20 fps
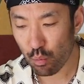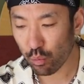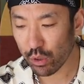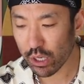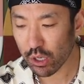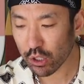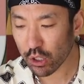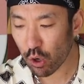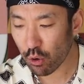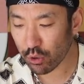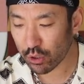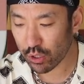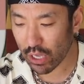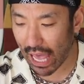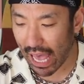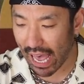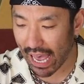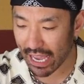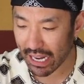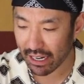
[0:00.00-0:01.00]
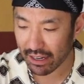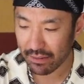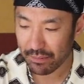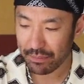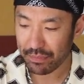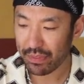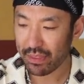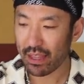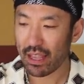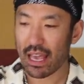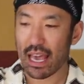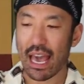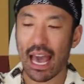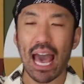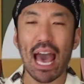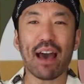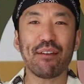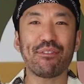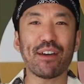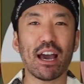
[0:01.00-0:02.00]
We are going to add
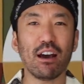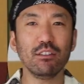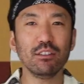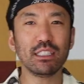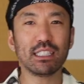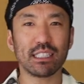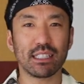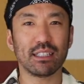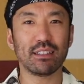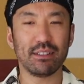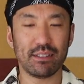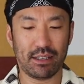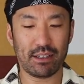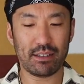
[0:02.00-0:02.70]
1/2 ounce